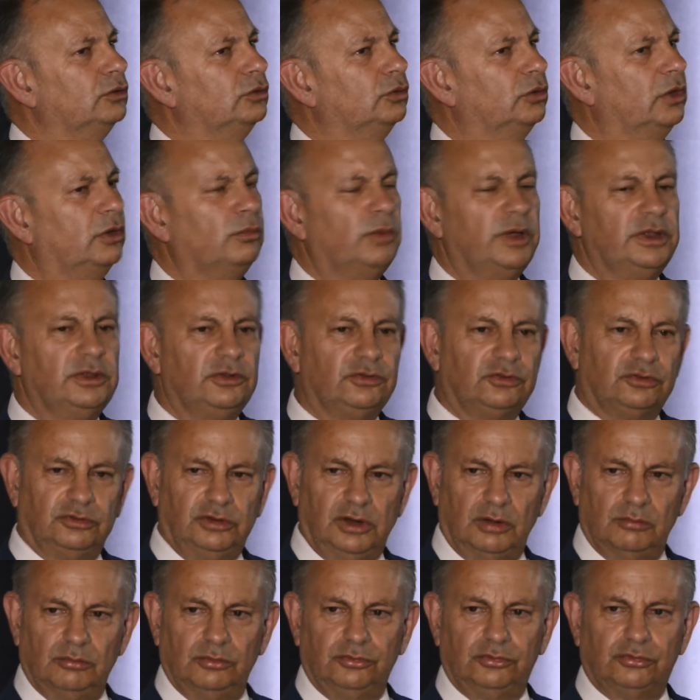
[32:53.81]
Although when the
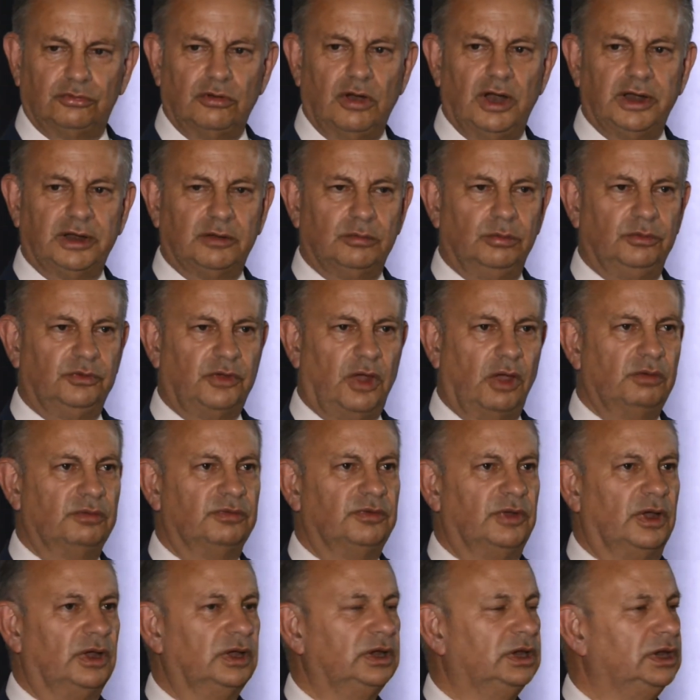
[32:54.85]
general strike was
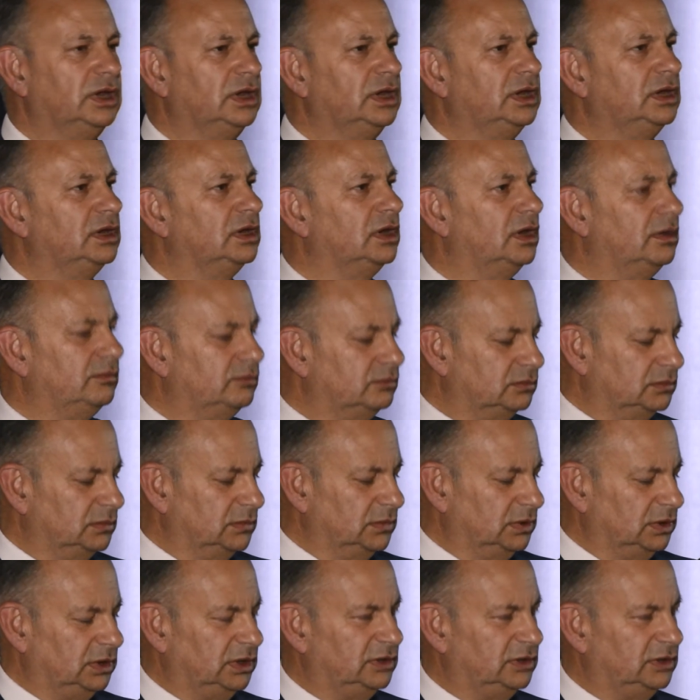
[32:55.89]
over, he, um,